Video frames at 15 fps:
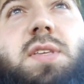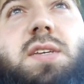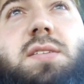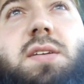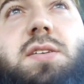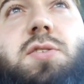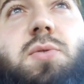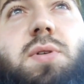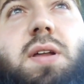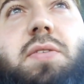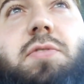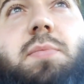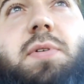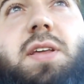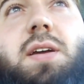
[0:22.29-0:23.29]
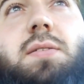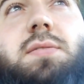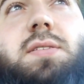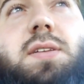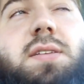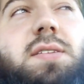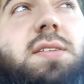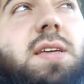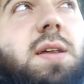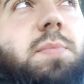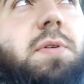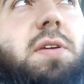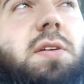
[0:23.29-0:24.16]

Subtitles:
Because I told everybody I was going to set up